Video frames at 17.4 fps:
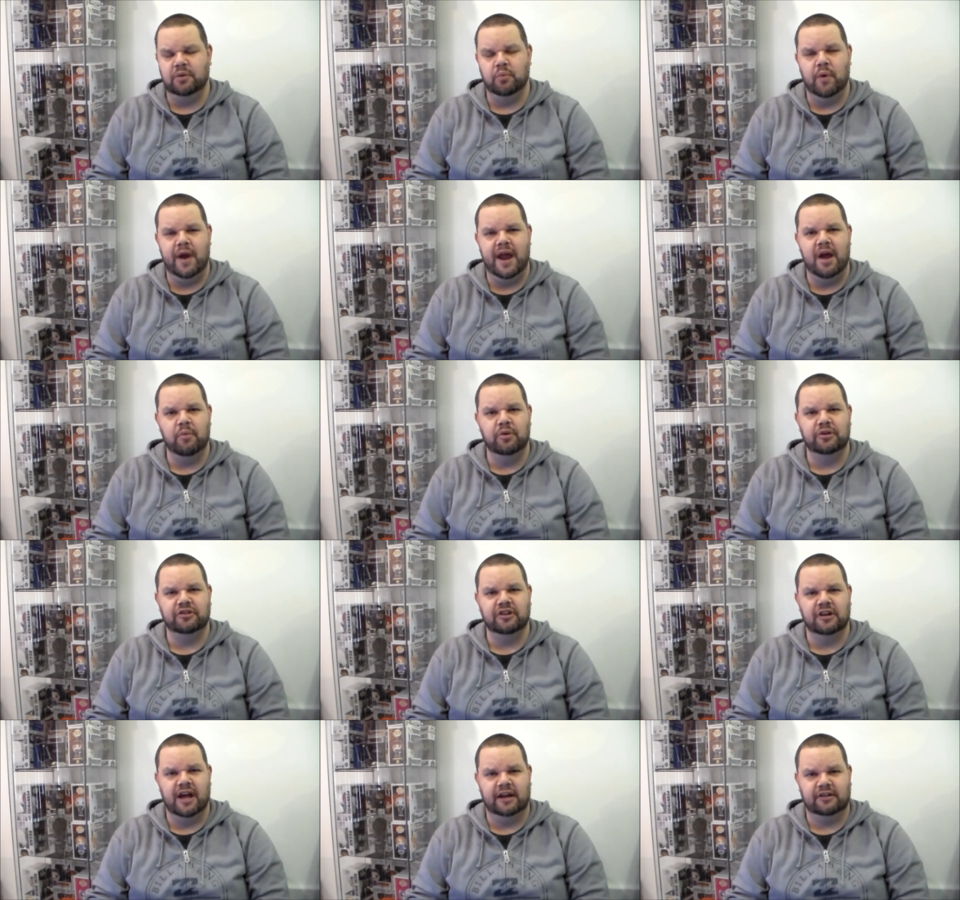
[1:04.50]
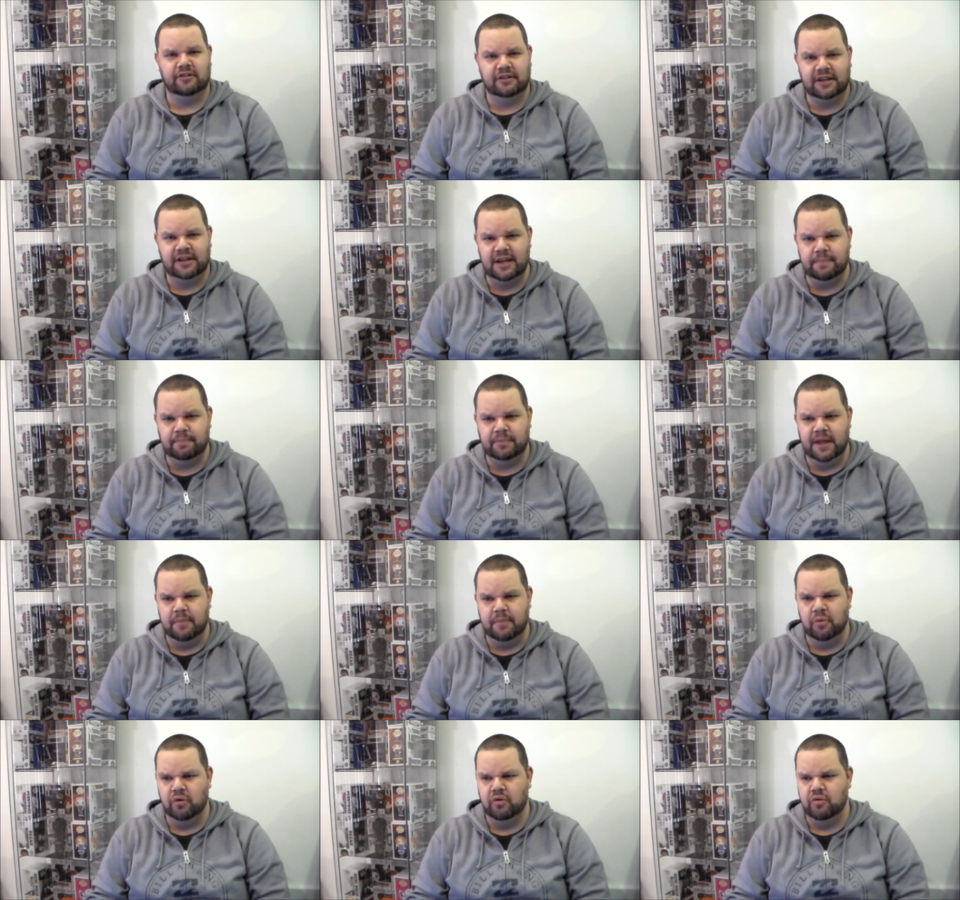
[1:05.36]
and where would you like to keep
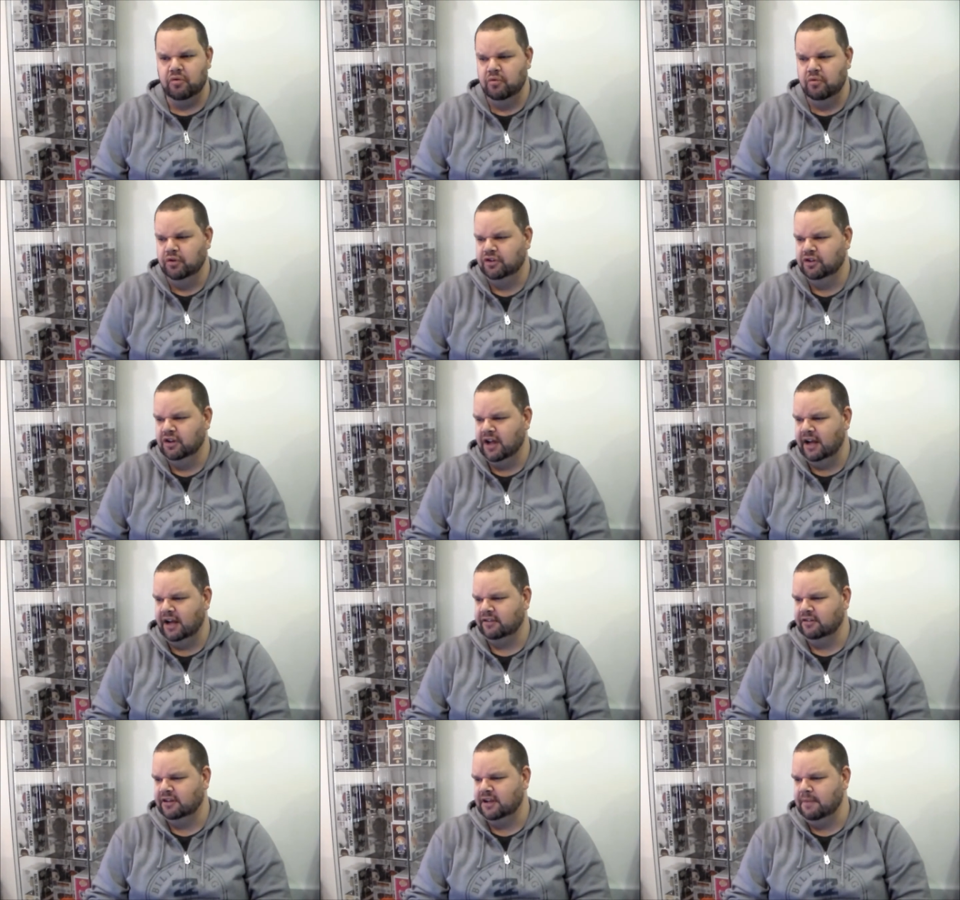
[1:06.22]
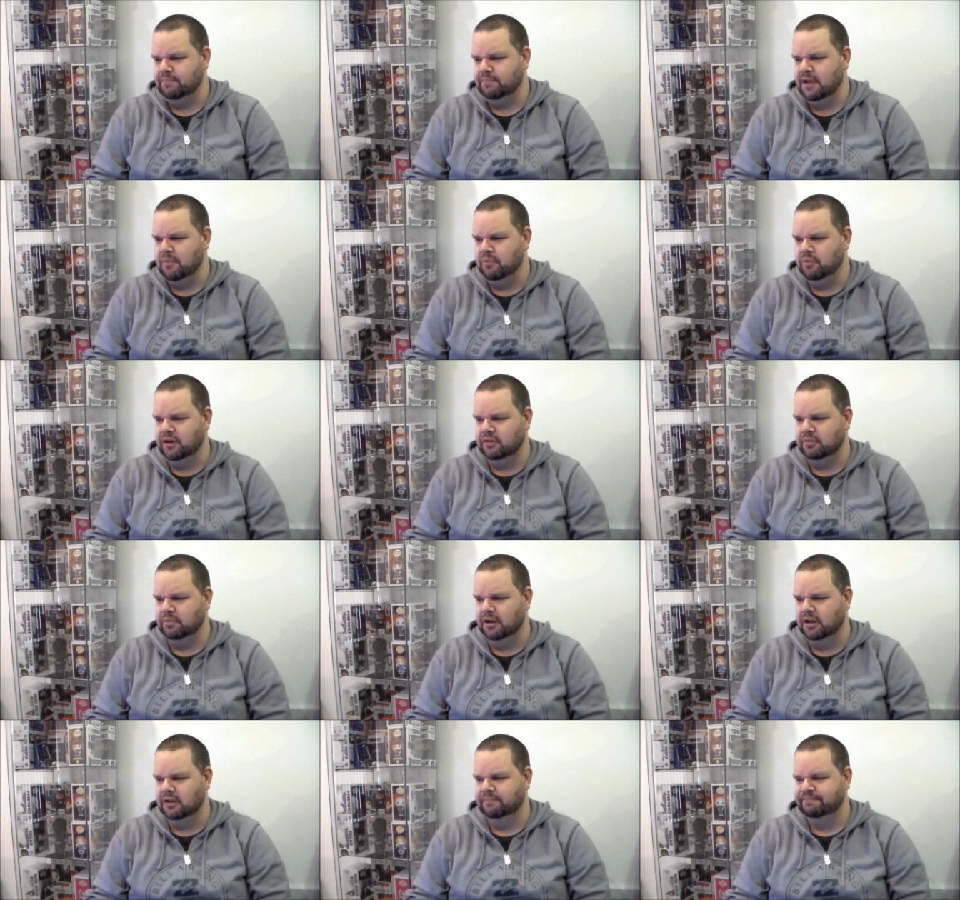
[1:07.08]
them, or who would you like to keep them with?
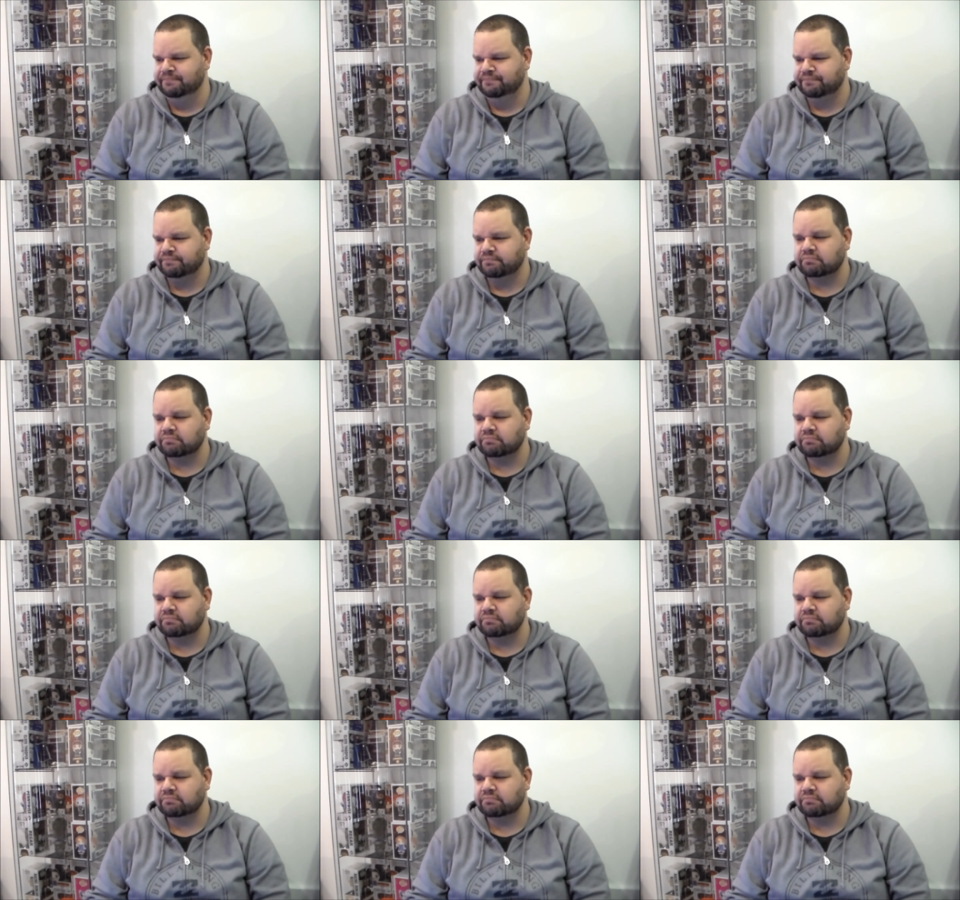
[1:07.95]
Well,